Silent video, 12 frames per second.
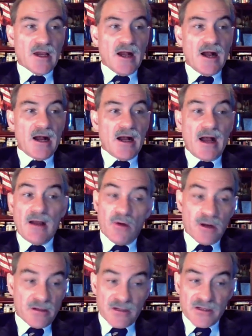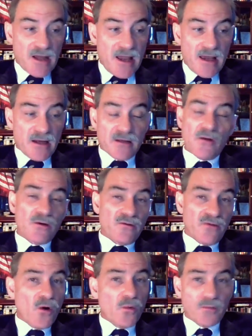I want to just add a note of
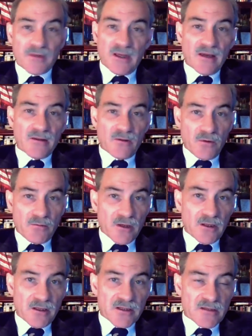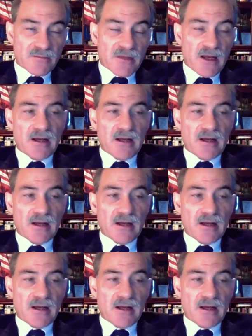hope together with realism.